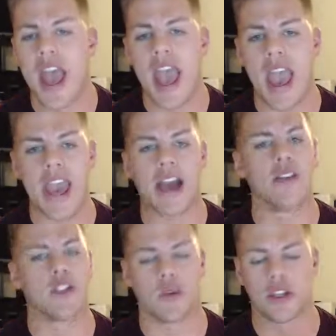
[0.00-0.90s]
and
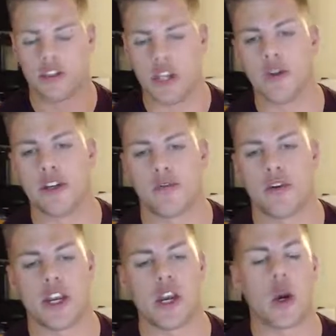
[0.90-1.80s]
this one is no different
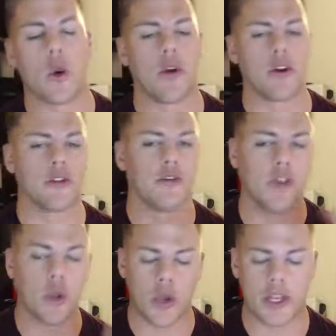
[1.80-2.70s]
here, whether it's
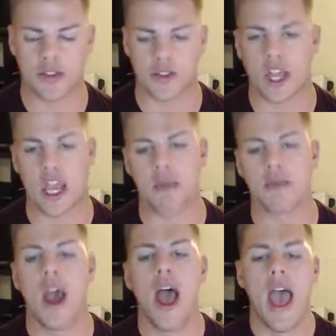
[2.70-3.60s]
fueling escape
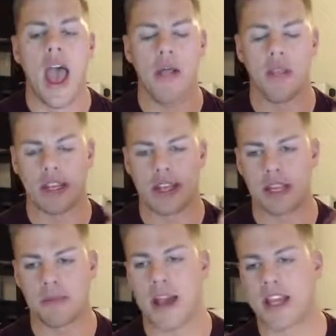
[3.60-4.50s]
and then getting
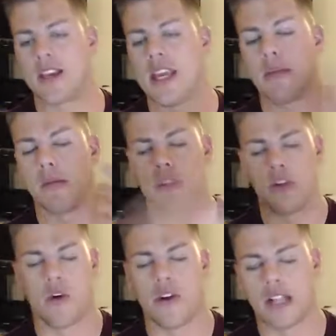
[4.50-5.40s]
back a key permanent that you've
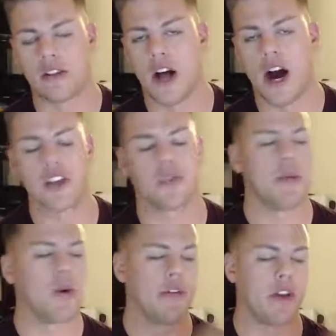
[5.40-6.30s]
already lost, maybe
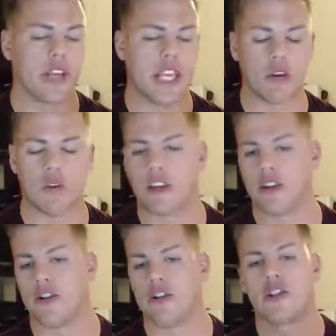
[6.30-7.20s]
one of your key creatures.